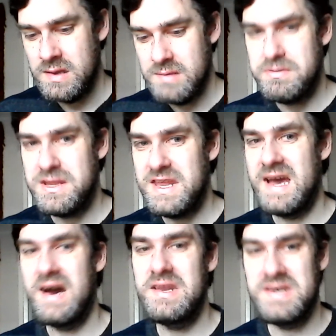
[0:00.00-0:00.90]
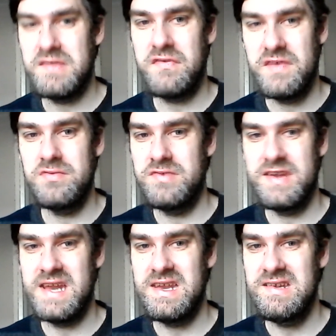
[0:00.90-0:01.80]
But yeah, I just feel
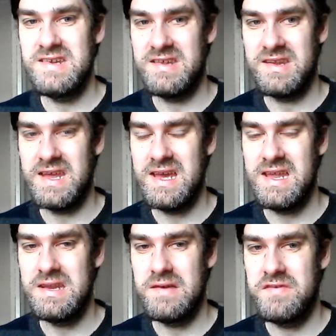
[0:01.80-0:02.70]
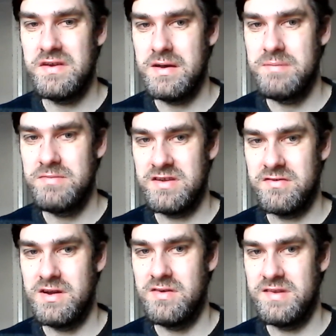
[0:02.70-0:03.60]
Danny doesn't get enough time to
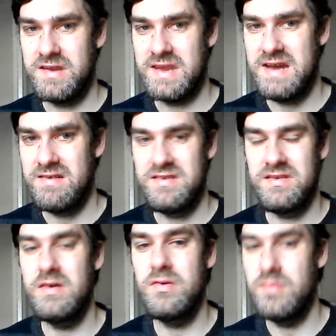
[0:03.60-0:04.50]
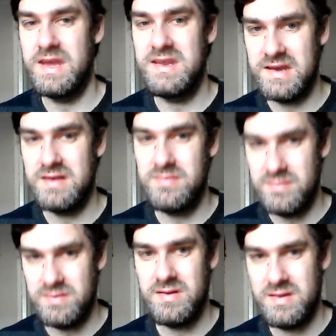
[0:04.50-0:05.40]
grow as a character. Or they
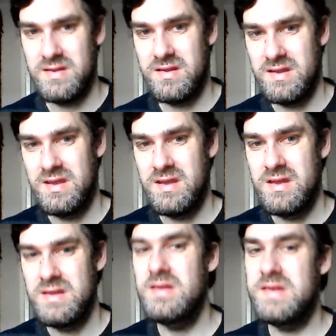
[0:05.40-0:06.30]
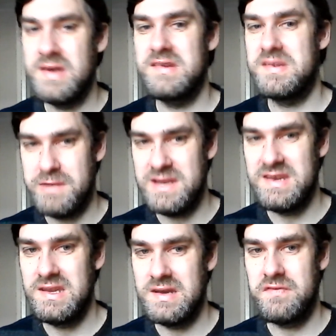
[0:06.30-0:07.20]
don't. You don't spend
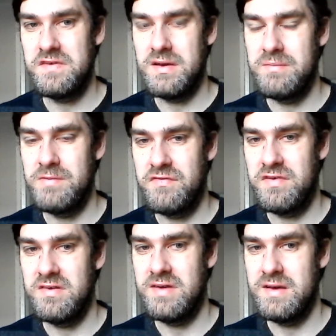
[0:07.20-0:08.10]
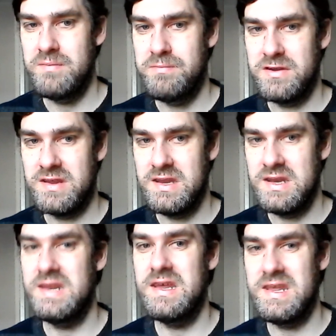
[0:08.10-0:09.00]
enough time with her at the
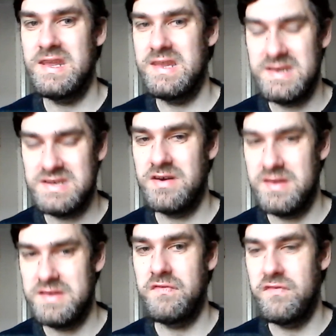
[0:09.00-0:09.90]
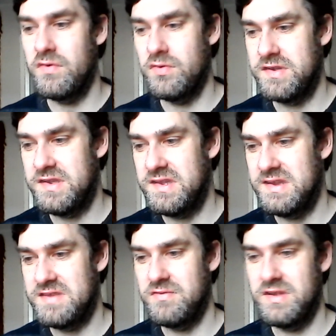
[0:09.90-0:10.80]
beginning, and then they try to force
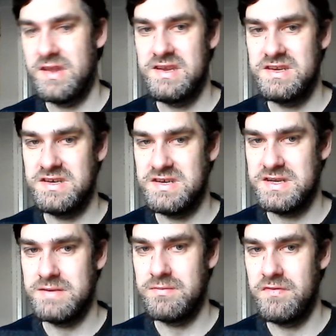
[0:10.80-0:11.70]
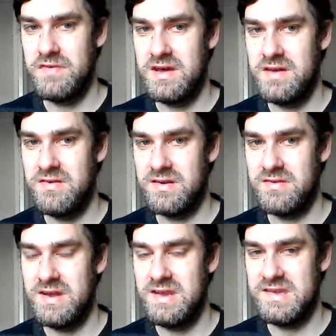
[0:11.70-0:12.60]
this relationship with her and
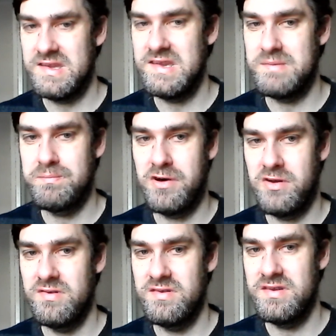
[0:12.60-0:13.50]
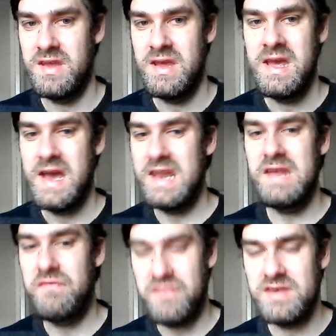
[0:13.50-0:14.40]
Grace, this bond. And
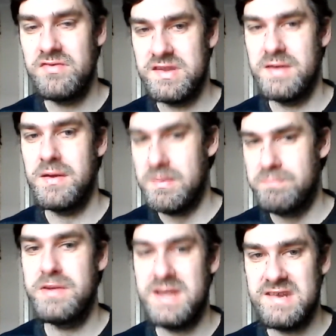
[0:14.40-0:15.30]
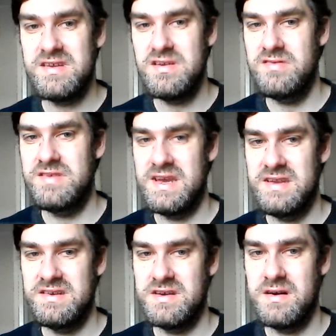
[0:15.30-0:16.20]
it feels a bit too
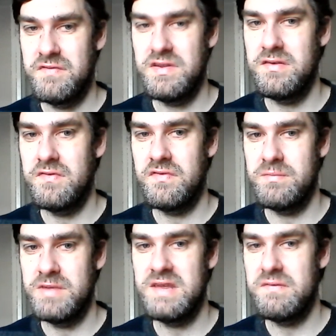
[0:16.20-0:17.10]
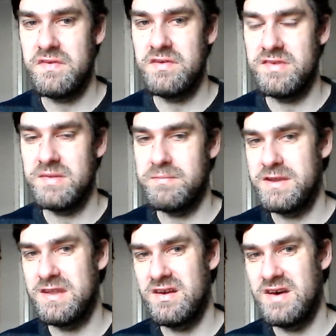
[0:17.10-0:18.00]
deja vu for me. It feels a
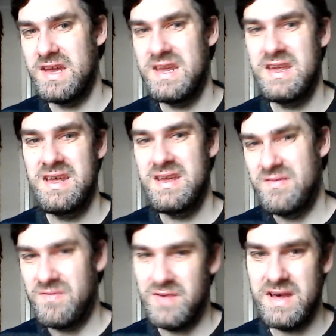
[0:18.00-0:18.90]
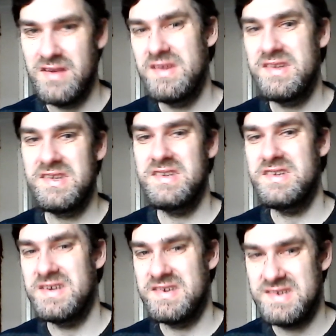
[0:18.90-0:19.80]
bit like, well, this
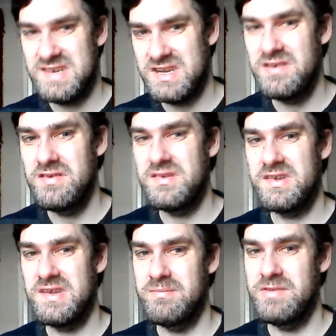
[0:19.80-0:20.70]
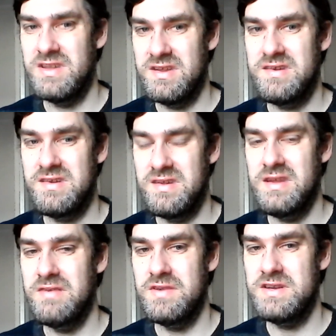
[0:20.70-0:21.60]
is just too similar to
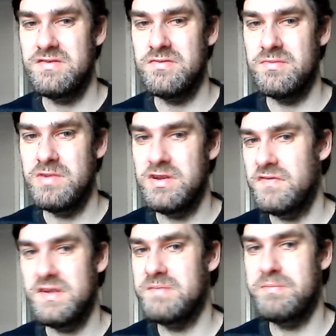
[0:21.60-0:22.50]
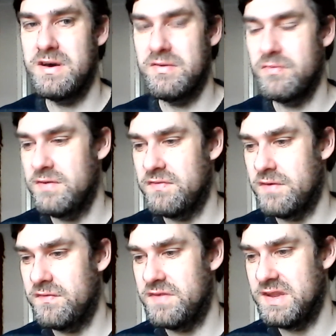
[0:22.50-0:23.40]
the original movies, but with
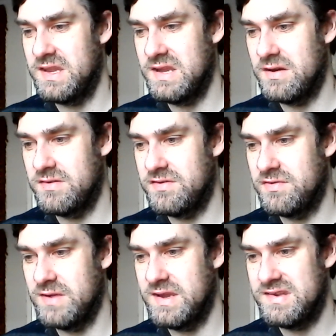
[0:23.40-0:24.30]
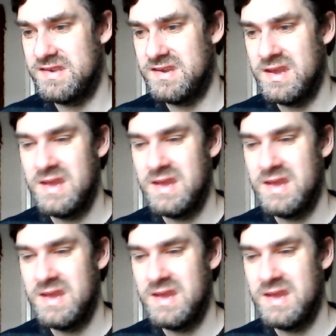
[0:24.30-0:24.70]
obviously the odd twist.